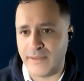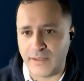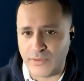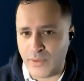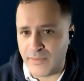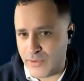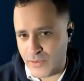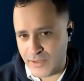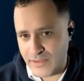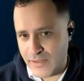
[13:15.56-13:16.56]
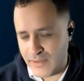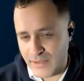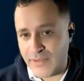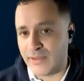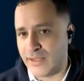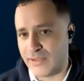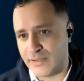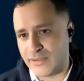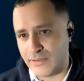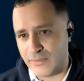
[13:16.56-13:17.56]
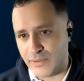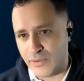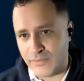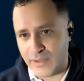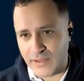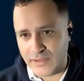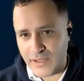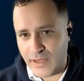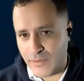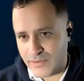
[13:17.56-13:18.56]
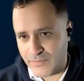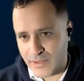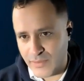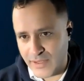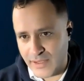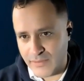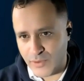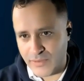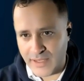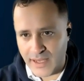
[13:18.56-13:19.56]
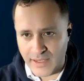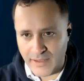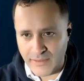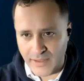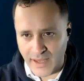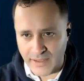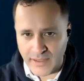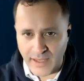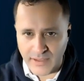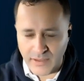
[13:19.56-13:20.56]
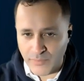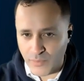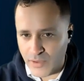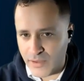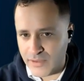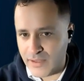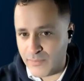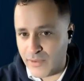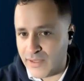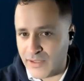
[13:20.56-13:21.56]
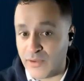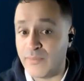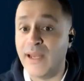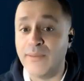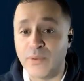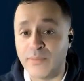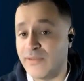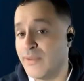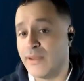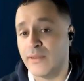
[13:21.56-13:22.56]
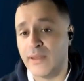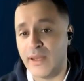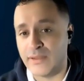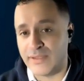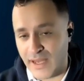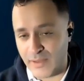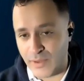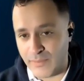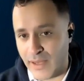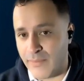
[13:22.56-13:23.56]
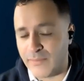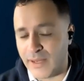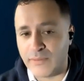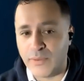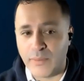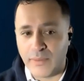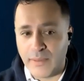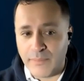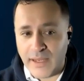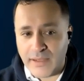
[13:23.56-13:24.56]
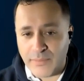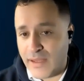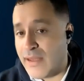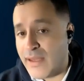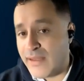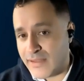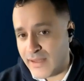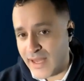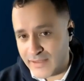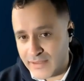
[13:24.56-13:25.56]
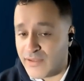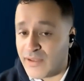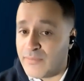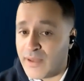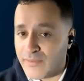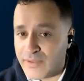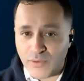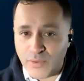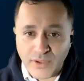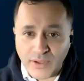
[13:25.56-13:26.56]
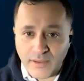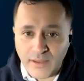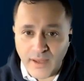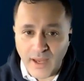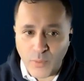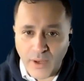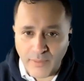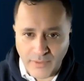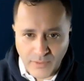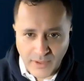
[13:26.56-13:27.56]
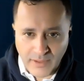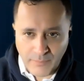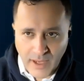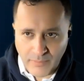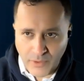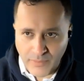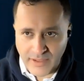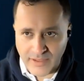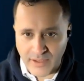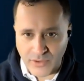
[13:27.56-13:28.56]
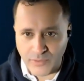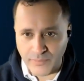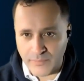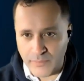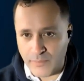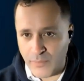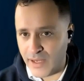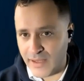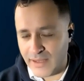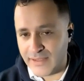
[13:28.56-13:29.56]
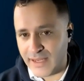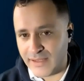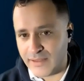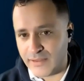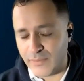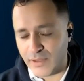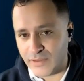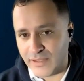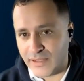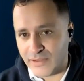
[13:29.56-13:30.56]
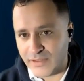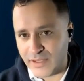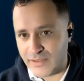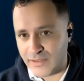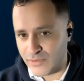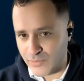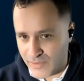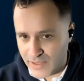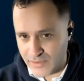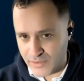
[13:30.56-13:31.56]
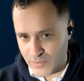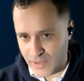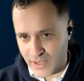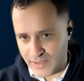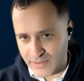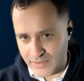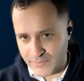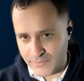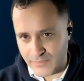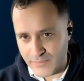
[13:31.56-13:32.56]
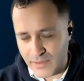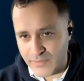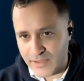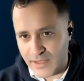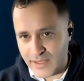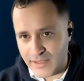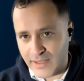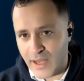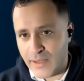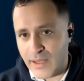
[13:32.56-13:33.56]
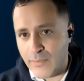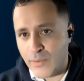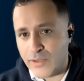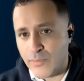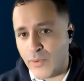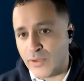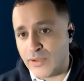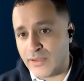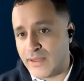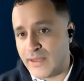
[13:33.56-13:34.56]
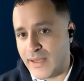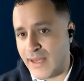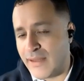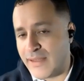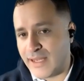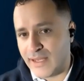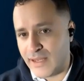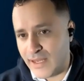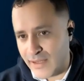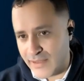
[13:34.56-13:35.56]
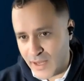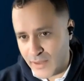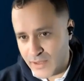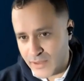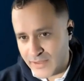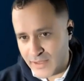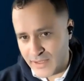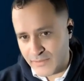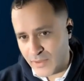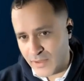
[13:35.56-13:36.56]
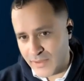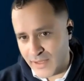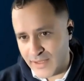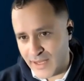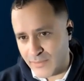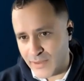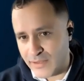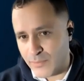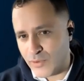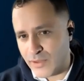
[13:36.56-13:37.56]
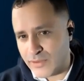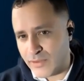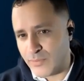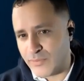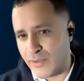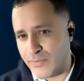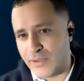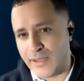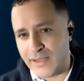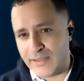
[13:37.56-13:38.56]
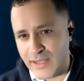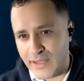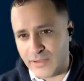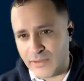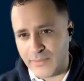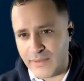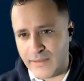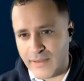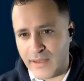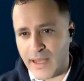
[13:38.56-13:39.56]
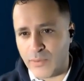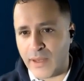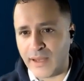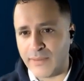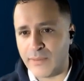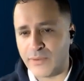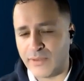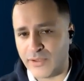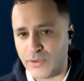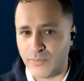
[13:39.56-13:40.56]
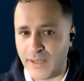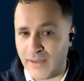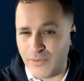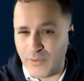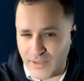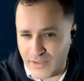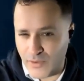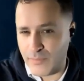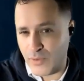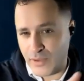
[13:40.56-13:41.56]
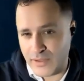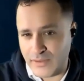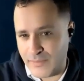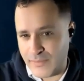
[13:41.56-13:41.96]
If you have donors and foundations, use various channels. Fundraising involves gaining and engaging supporters. A professional platform is vital. Understand what a payment platform, PSP, is, as it's just part of the equation, and why a fundraising platform is essential. Well, let's say that the fundraise exercise is 2 things, 2 lines. The first line is how I get more supporters, and the second line is how I constantly evolve and engage my supporters to move them to the next stage. That's why having a professional platform is so important.